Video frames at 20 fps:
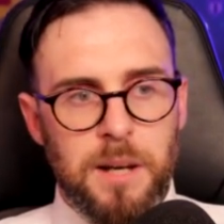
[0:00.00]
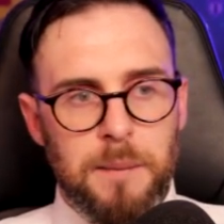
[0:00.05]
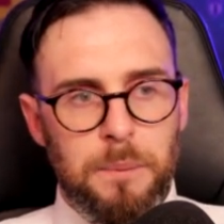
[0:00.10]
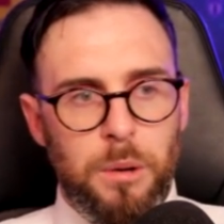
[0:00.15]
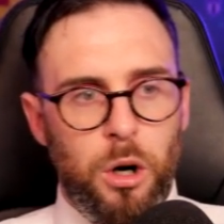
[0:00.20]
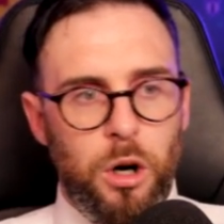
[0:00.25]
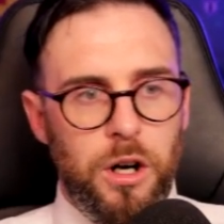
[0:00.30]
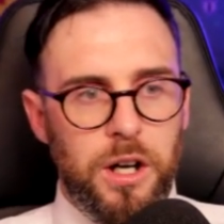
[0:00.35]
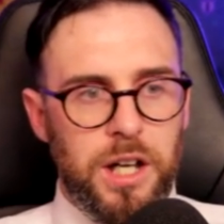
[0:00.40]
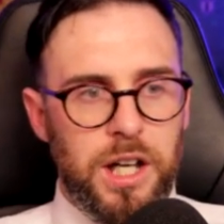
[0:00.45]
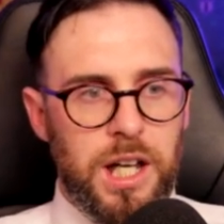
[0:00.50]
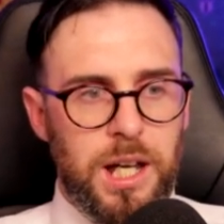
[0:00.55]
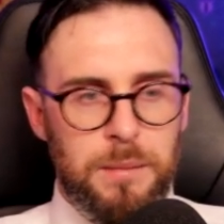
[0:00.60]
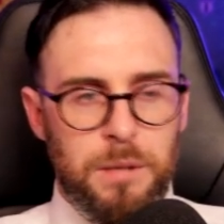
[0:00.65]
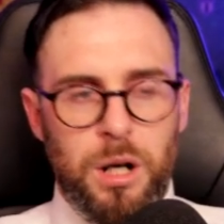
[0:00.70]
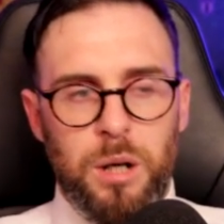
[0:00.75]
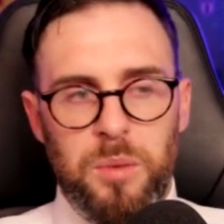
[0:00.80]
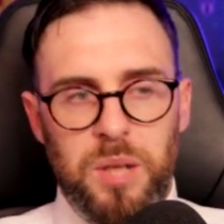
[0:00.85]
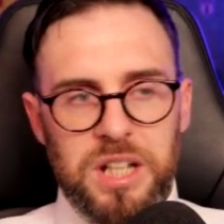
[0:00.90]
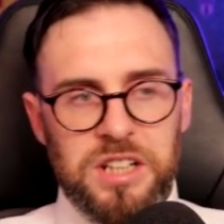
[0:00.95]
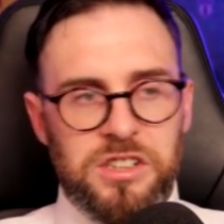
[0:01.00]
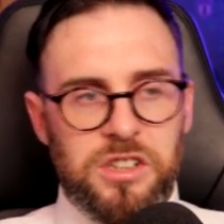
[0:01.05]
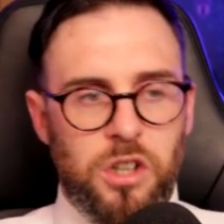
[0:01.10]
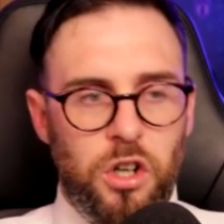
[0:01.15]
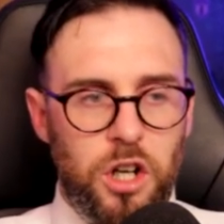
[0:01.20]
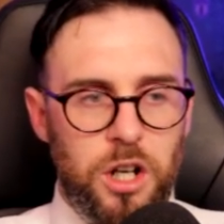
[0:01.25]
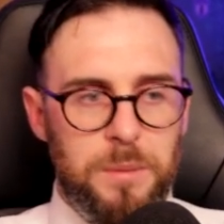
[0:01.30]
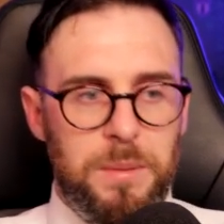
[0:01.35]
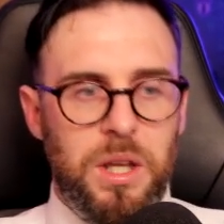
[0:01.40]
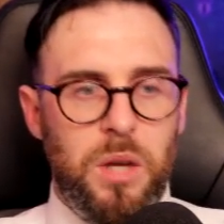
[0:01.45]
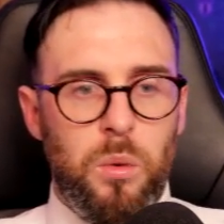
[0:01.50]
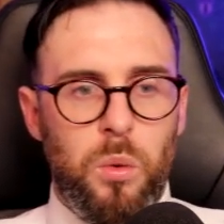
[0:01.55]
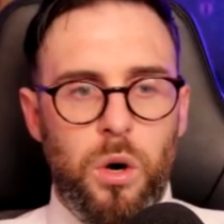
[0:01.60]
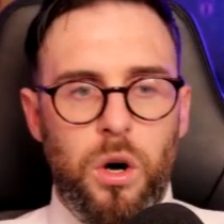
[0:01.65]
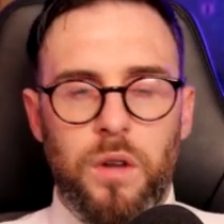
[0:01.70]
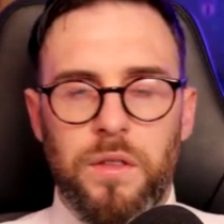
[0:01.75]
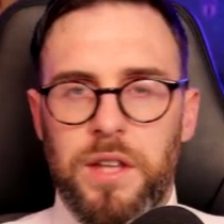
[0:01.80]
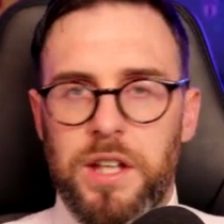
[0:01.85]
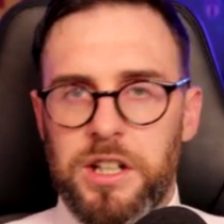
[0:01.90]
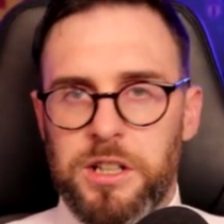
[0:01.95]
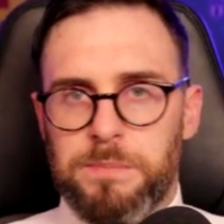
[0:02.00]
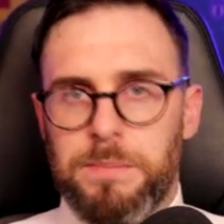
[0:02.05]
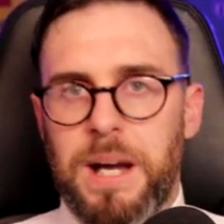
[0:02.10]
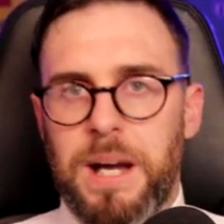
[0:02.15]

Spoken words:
But Immobile is going to be the one that is